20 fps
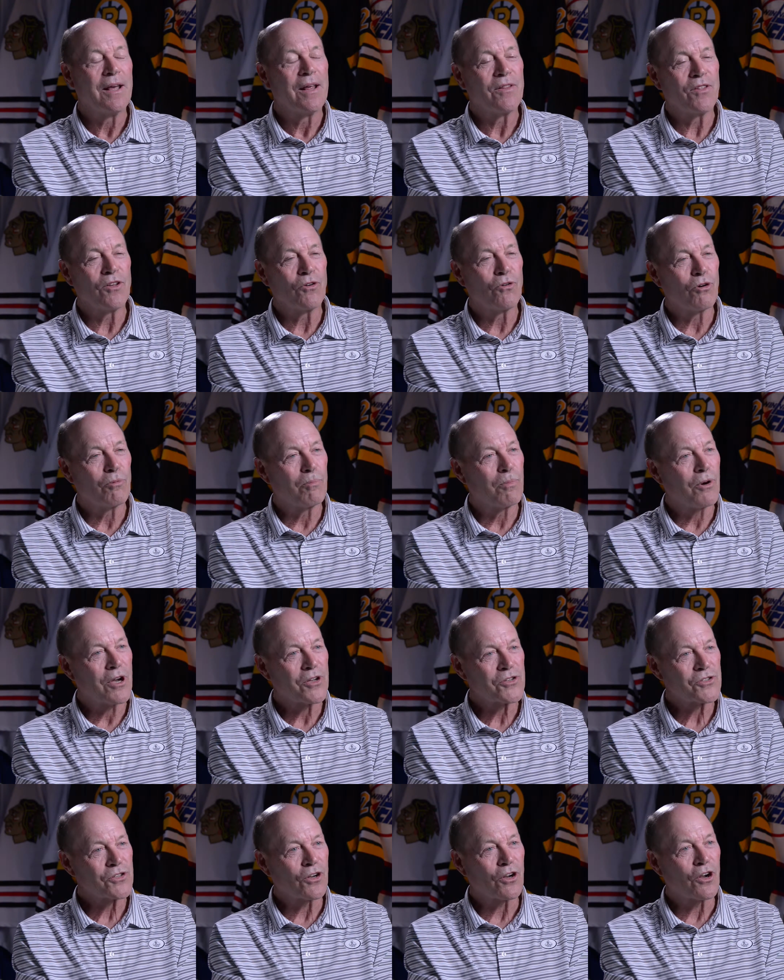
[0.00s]
the old
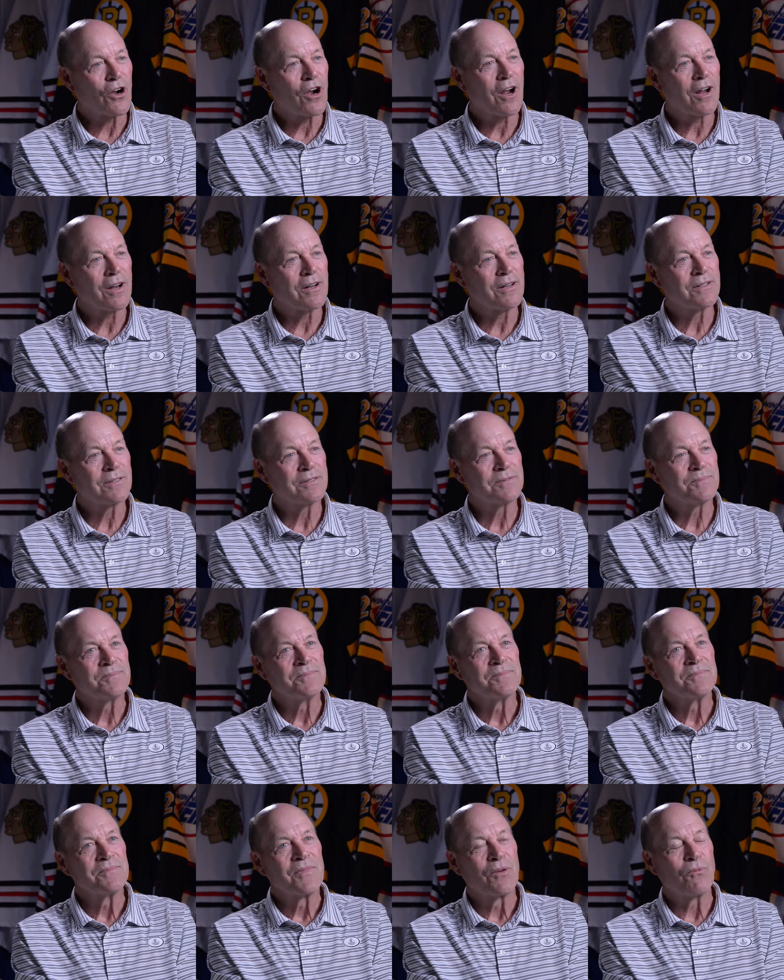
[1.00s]
Boston Garden
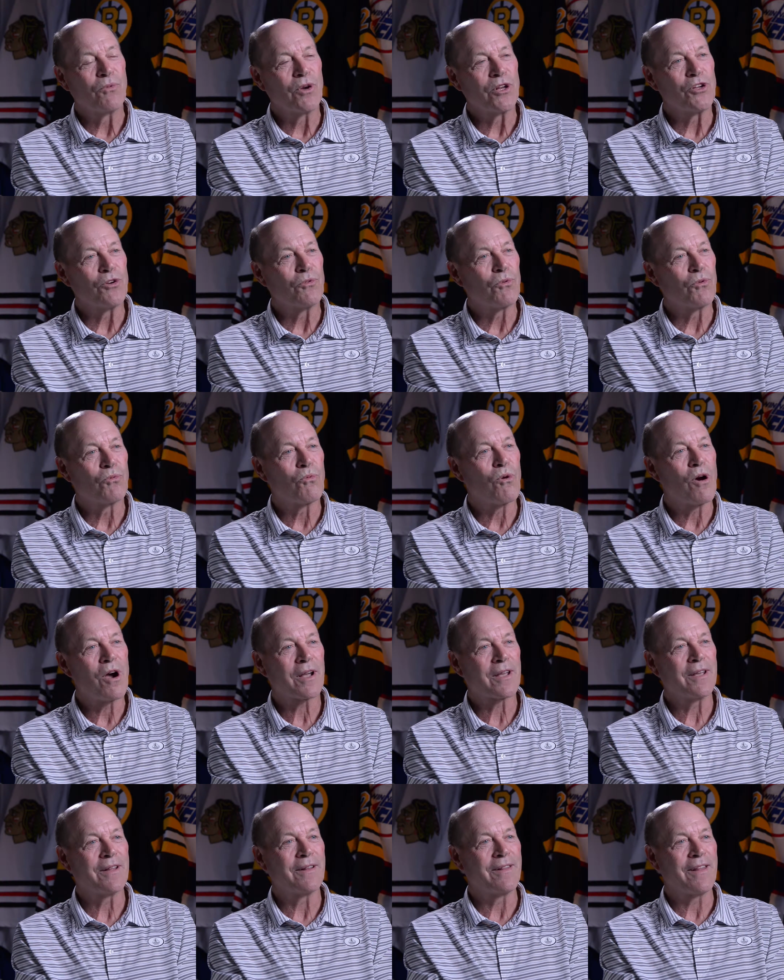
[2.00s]
when you'd
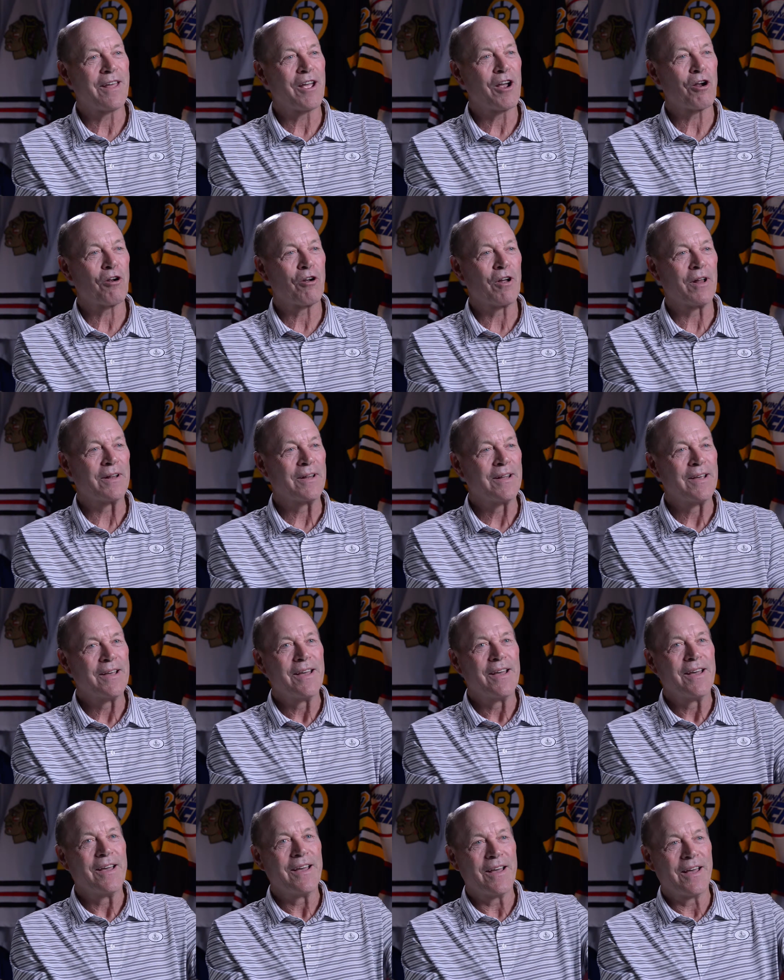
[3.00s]
walk in there and
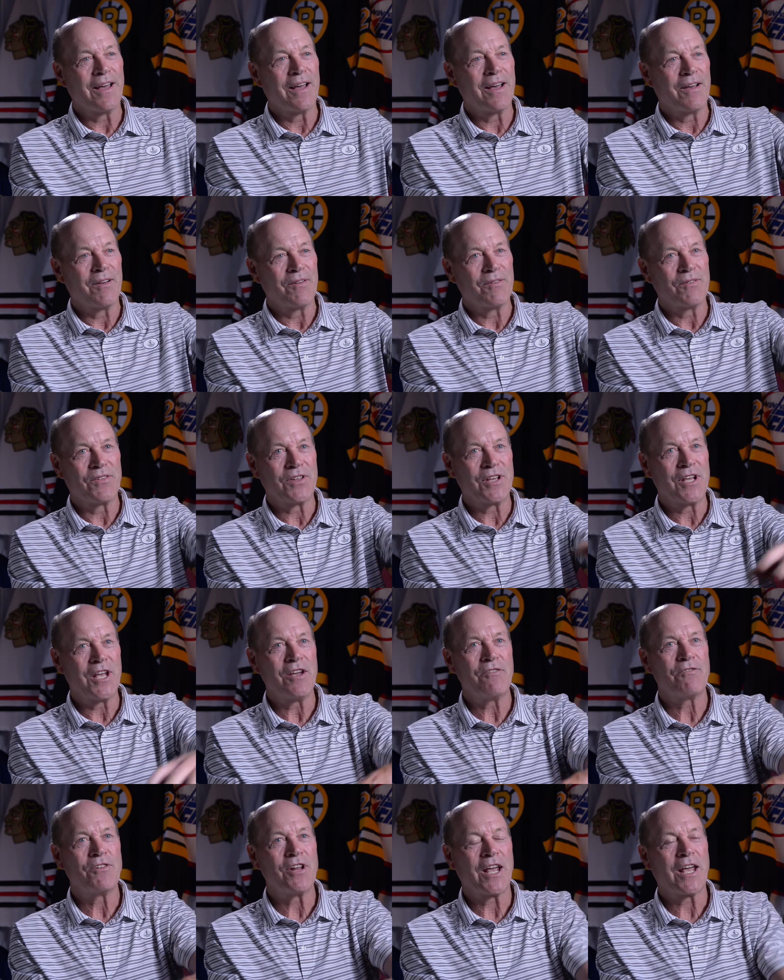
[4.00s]
uh, the
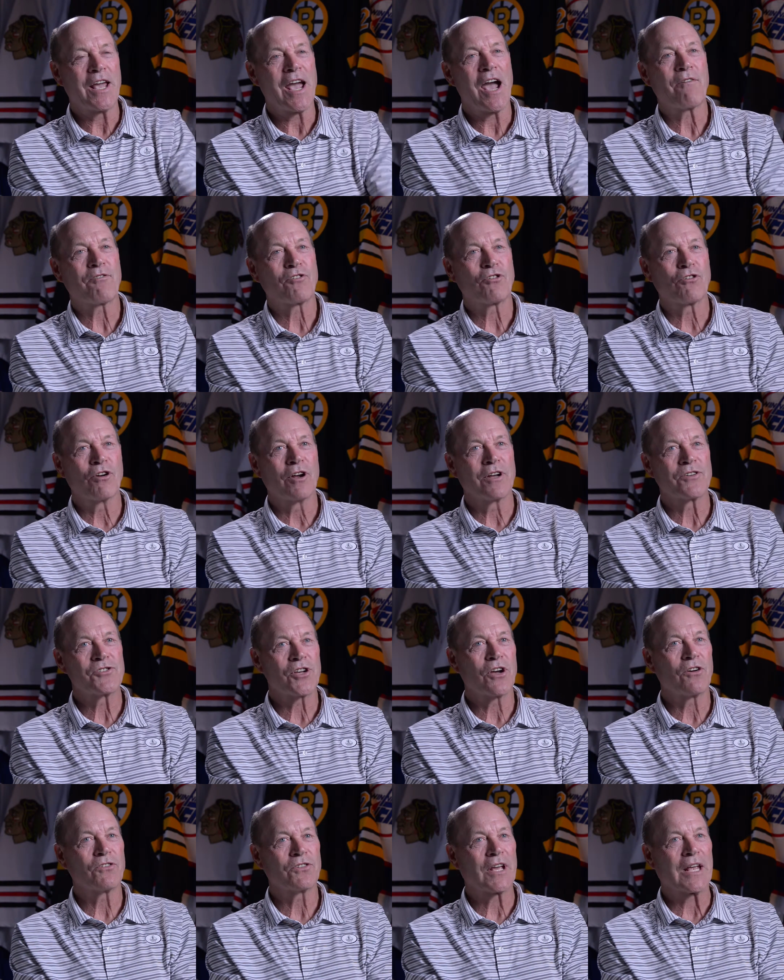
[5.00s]
evening after a
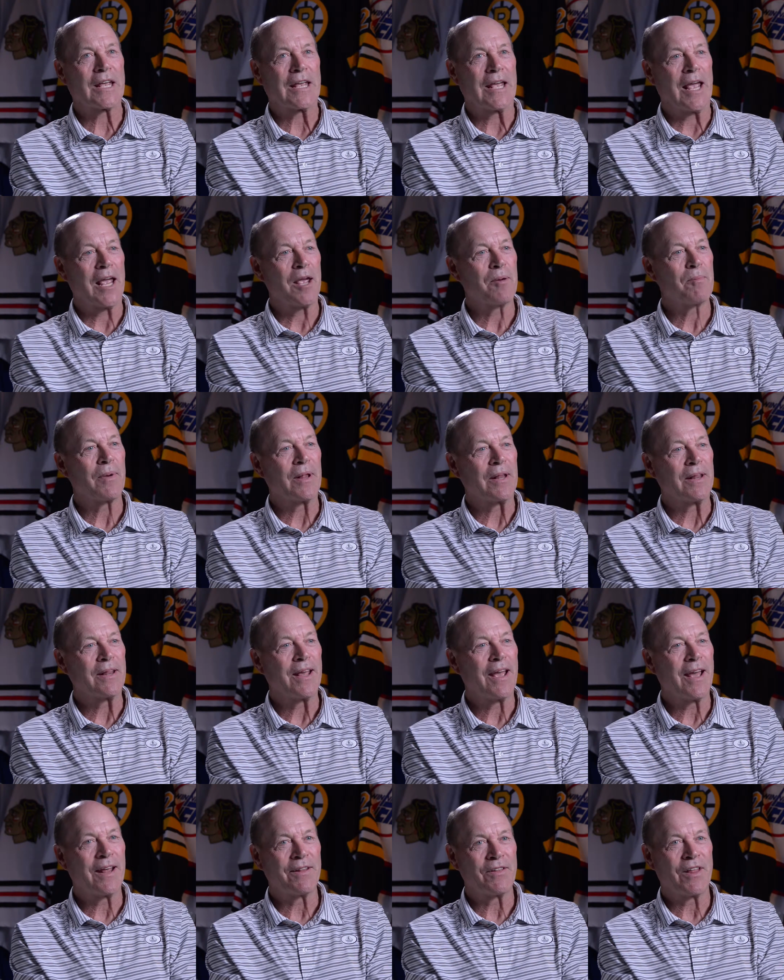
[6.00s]
Celtic game, and
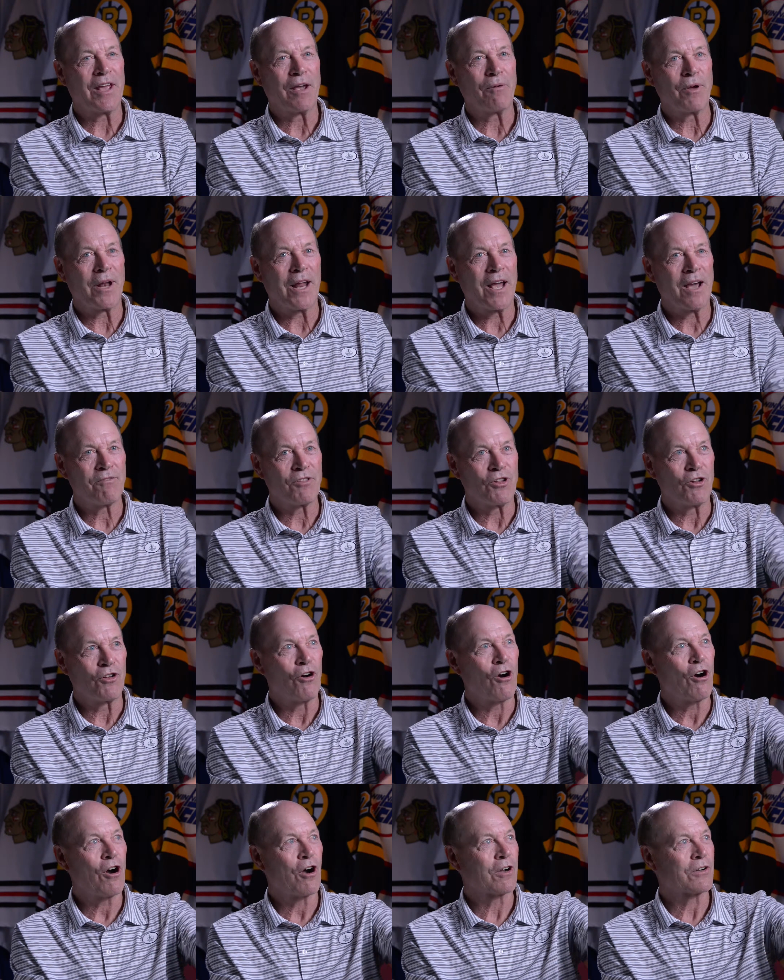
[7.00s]
and they would have the
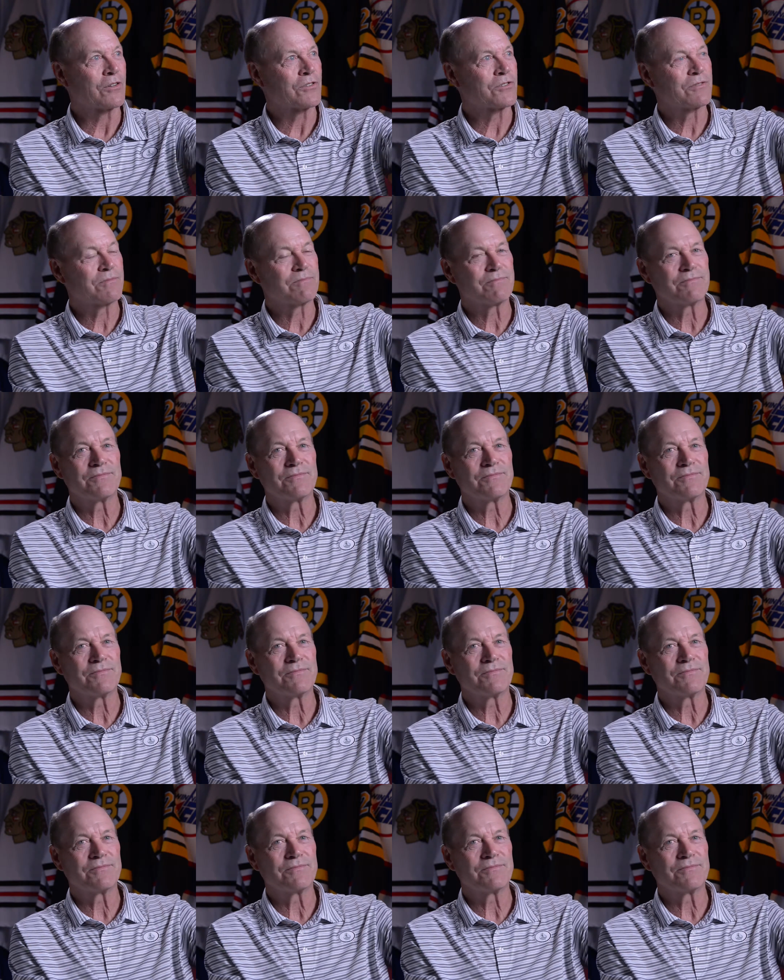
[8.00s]
dogs